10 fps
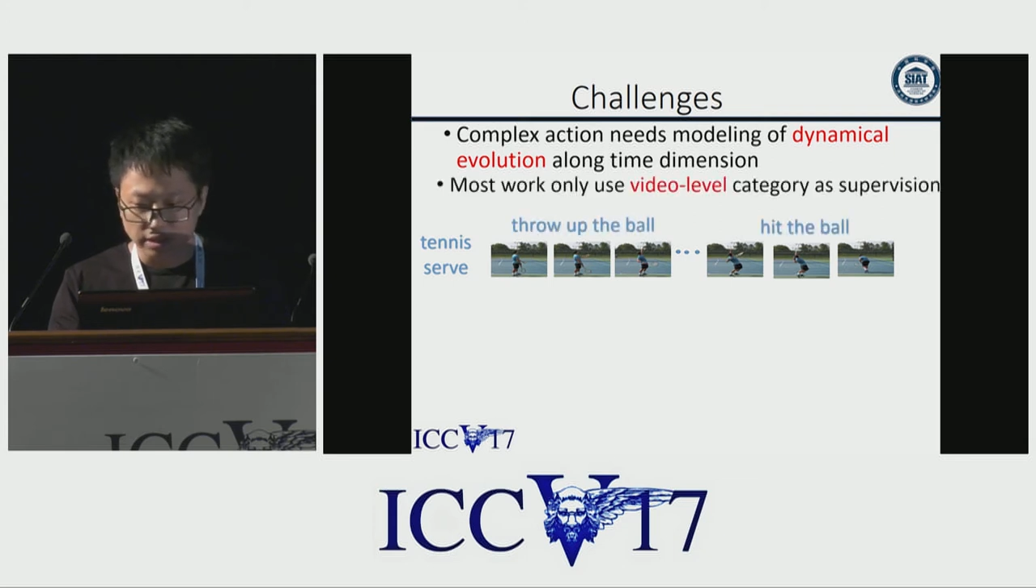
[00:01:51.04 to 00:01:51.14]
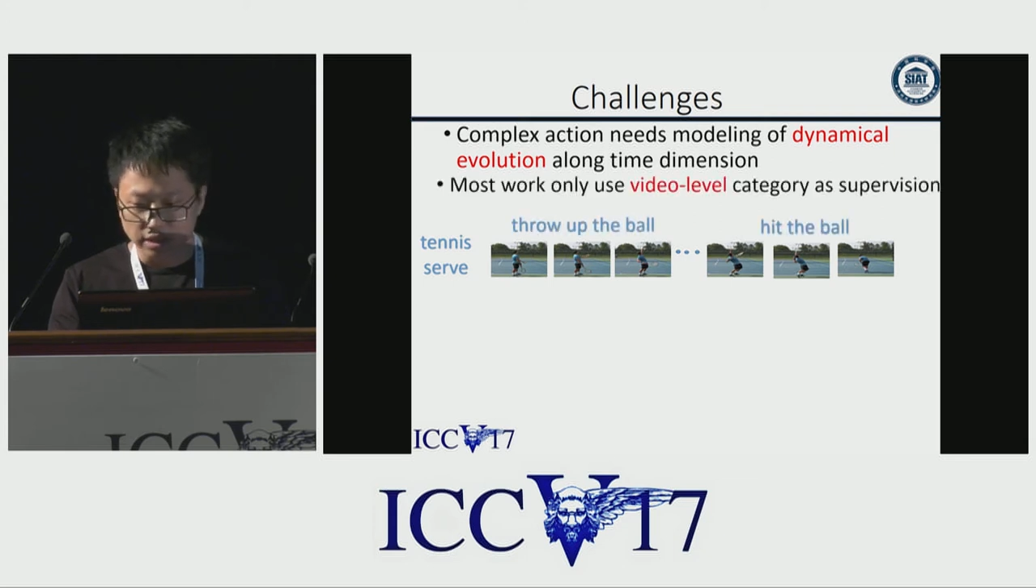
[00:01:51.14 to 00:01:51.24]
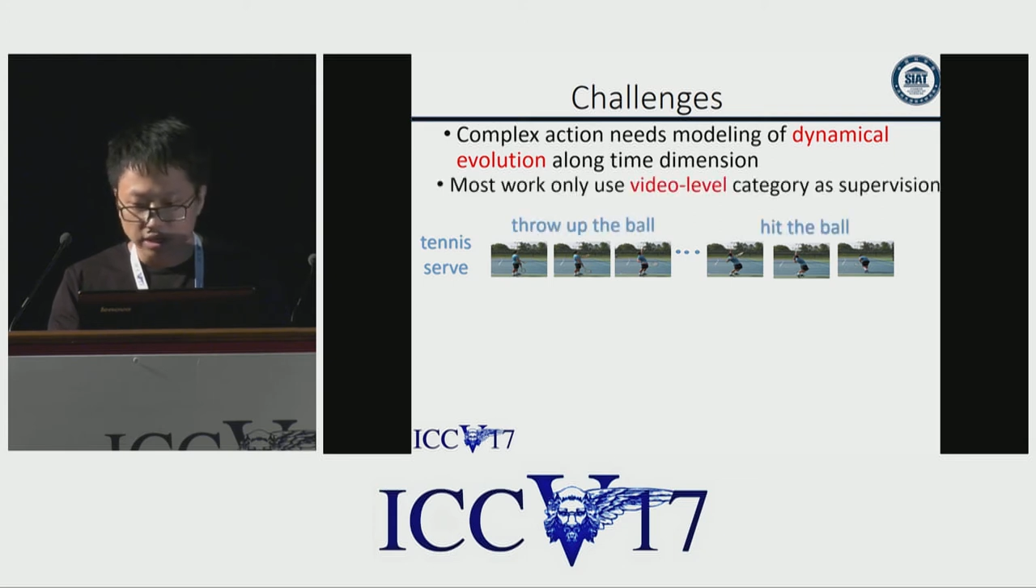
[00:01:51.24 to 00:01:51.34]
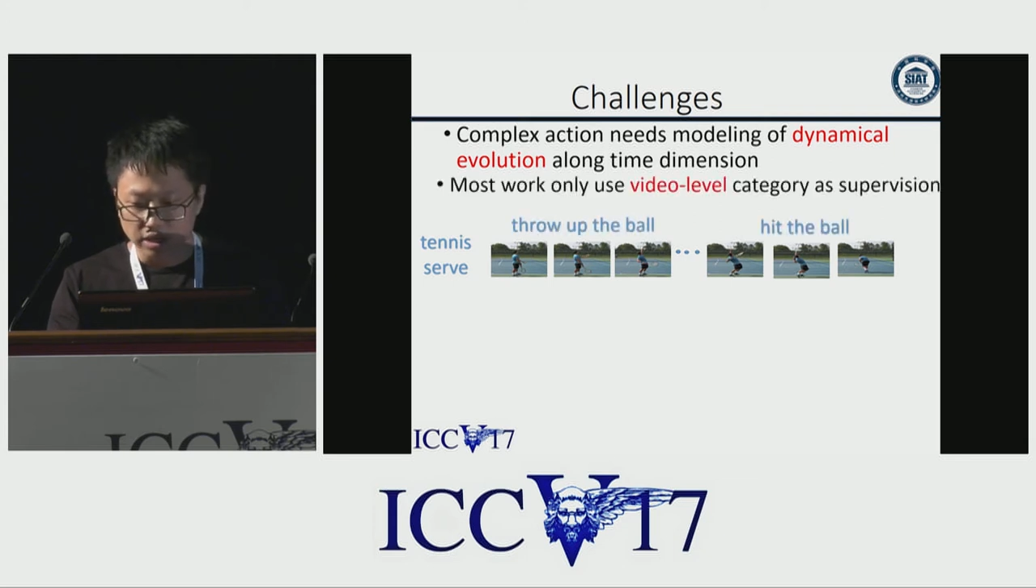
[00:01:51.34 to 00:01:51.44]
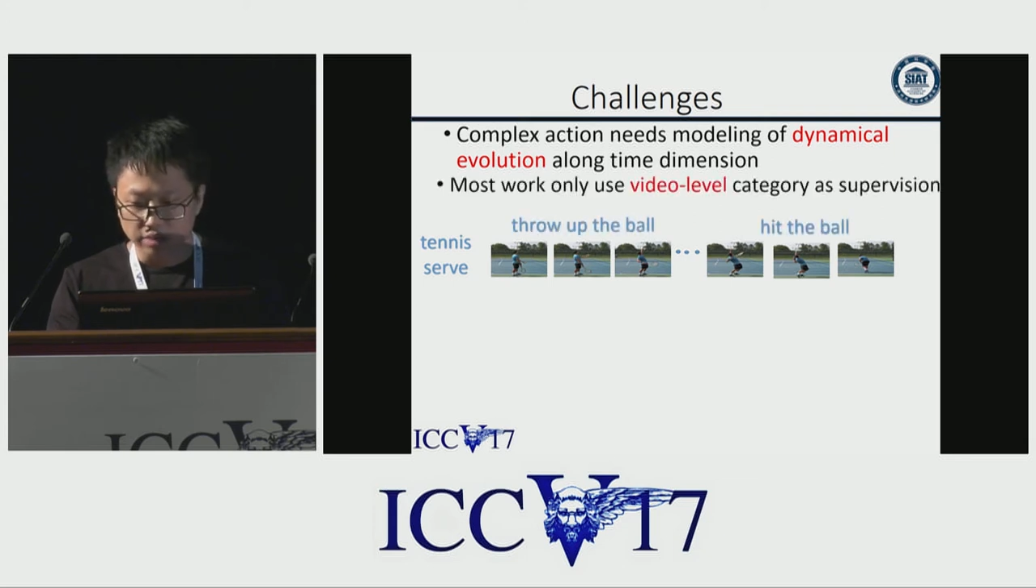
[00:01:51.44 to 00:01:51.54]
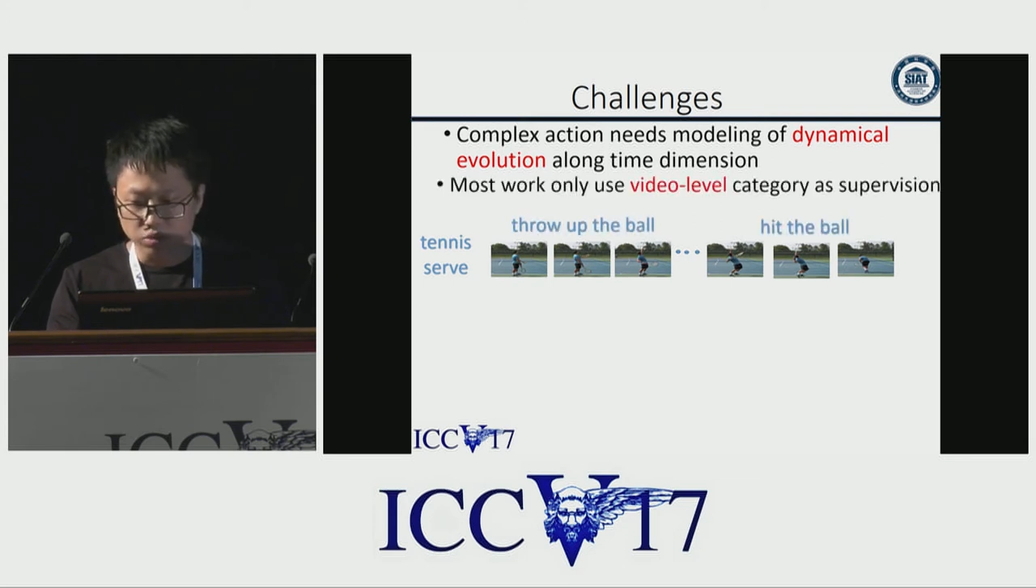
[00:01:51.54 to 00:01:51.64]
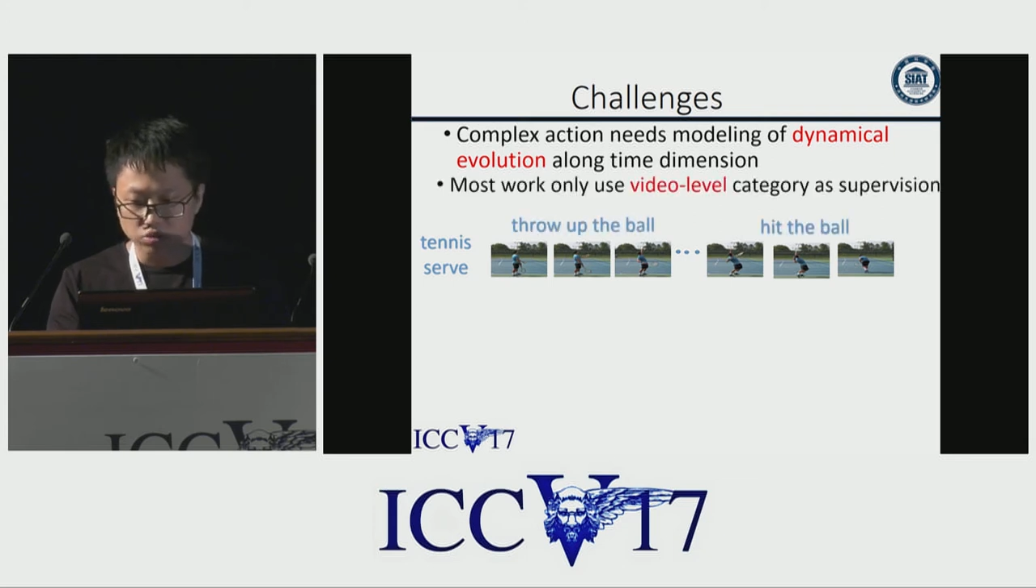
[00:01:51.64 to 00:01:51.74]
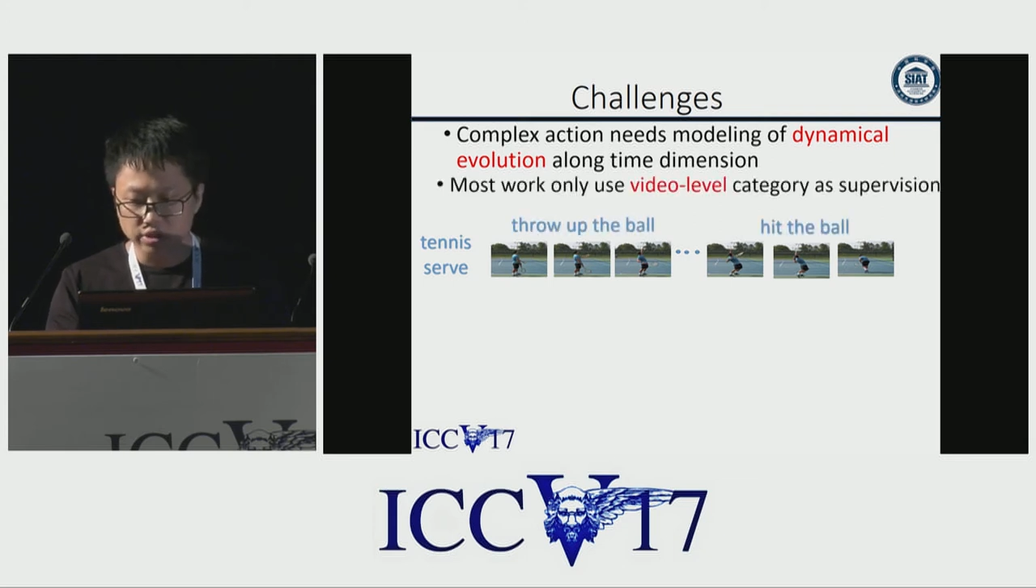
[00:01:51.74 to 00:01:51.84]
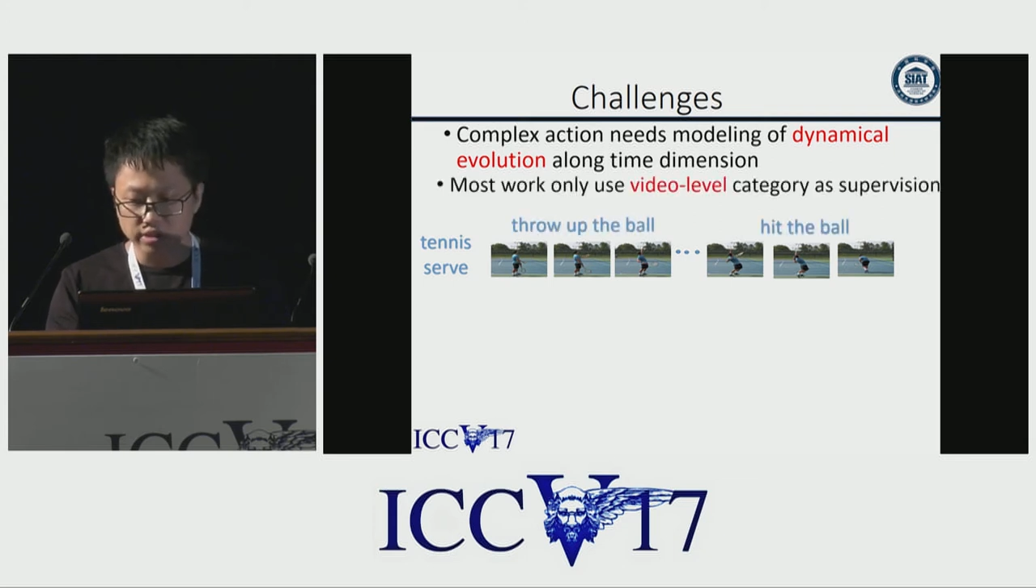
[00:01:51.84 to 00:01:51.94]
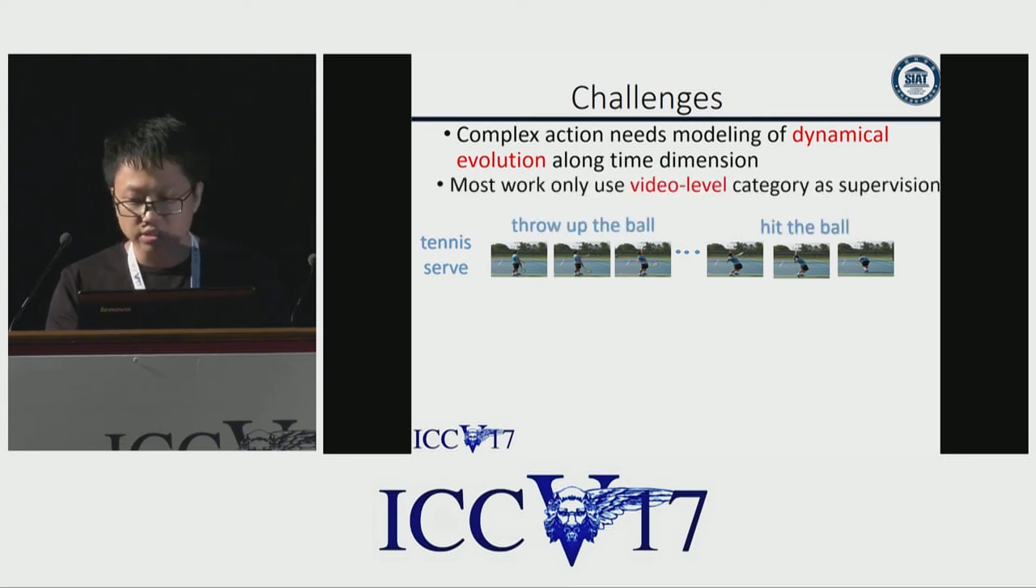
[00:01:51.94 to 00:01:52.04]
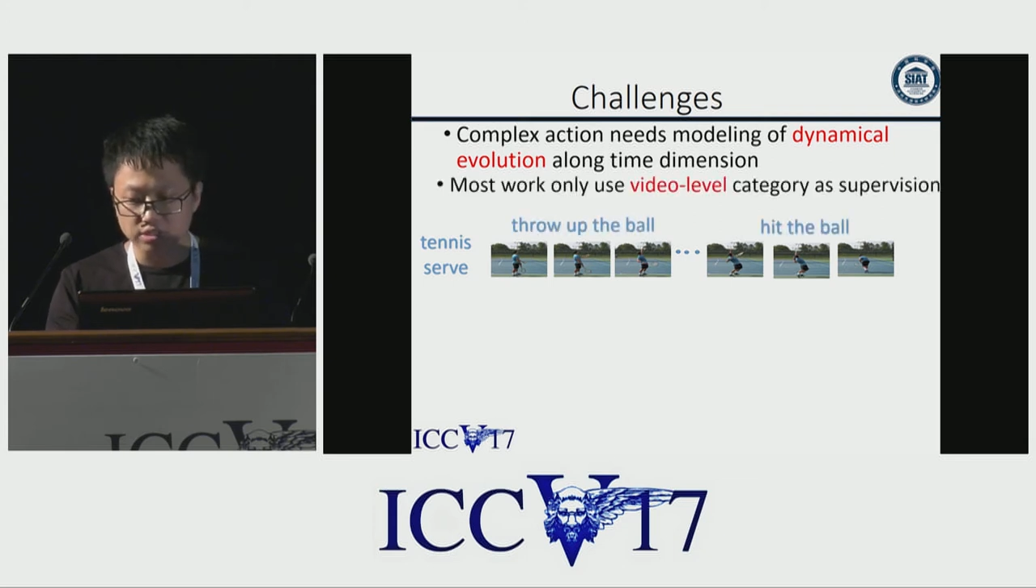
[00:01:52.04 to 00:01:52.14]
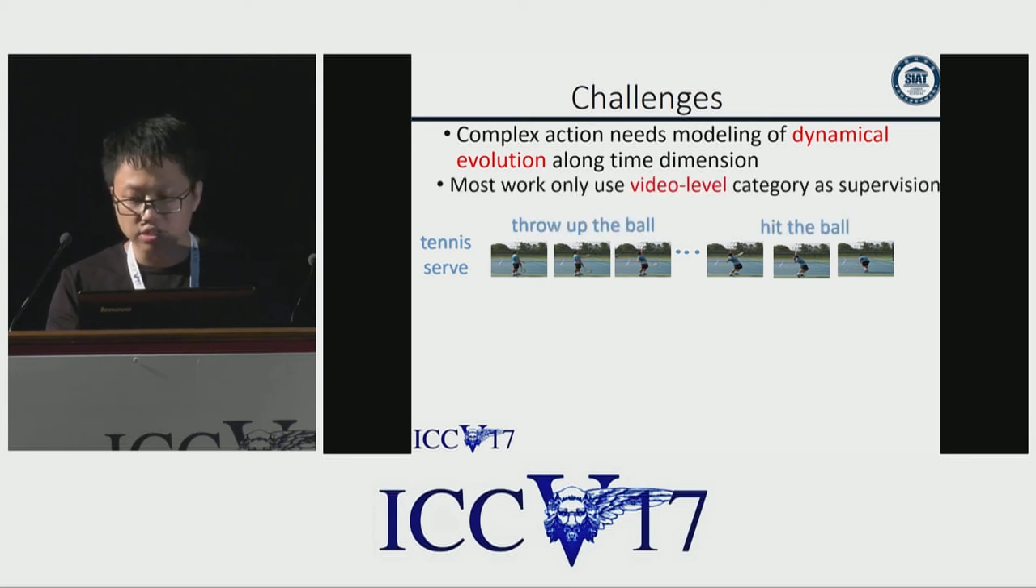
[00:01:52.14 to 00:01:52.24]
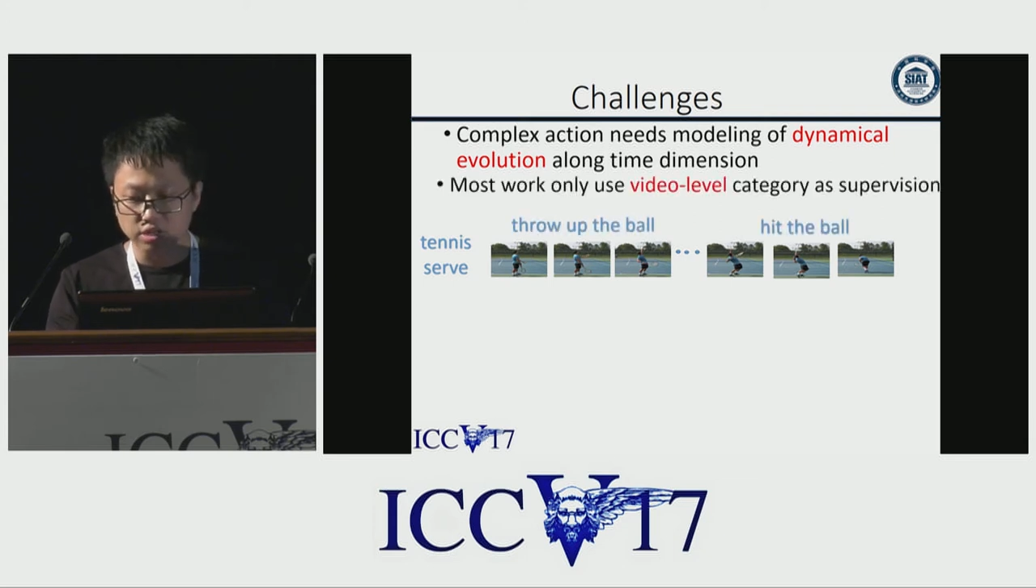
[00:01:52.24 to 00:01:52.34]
And most existing